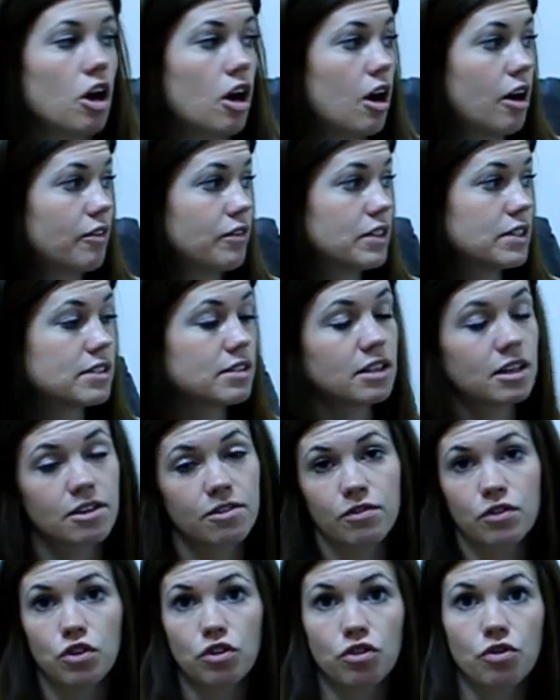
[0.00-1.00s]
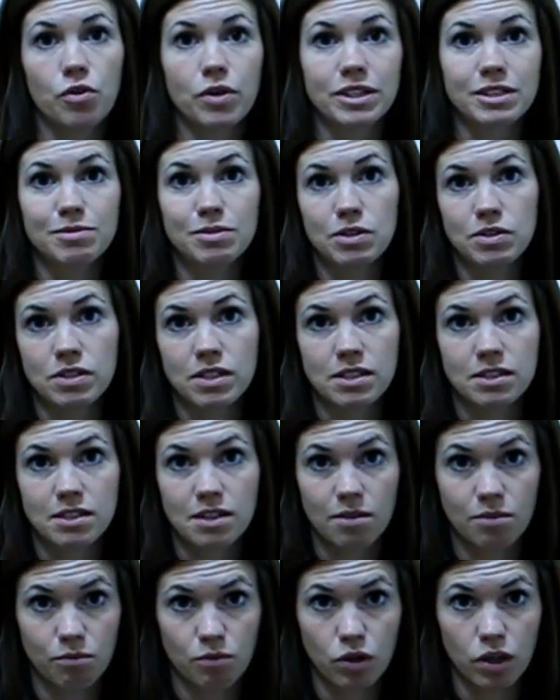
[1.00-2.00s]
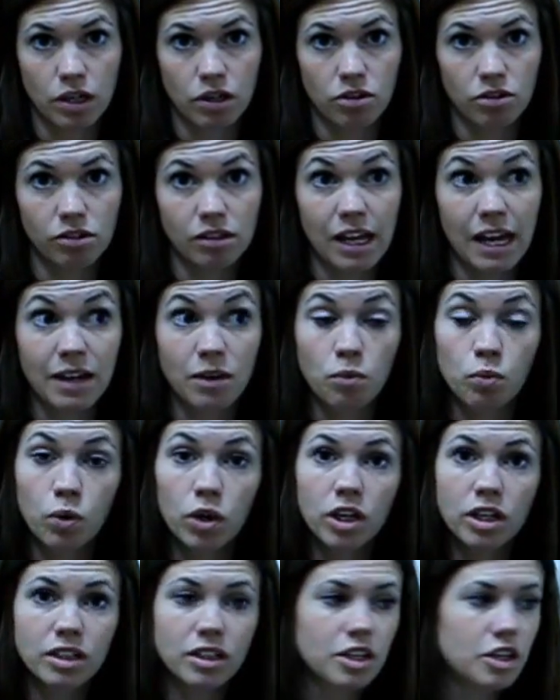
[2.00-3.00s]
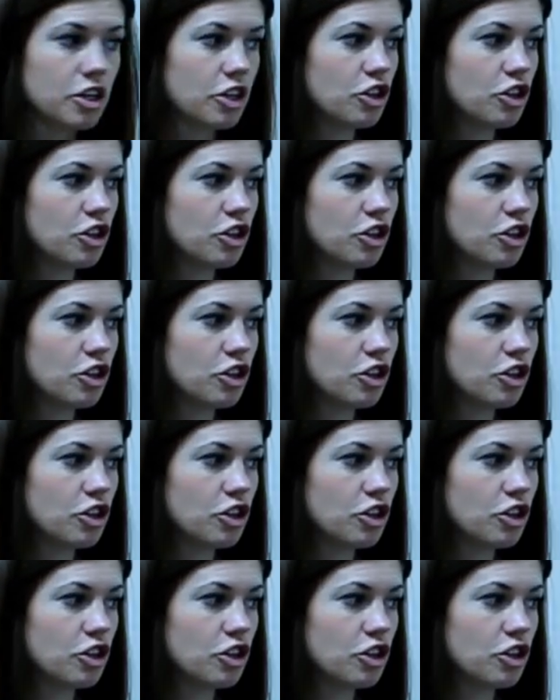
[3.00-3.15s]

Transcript: Obviously, if you're going to use it somewhere like work,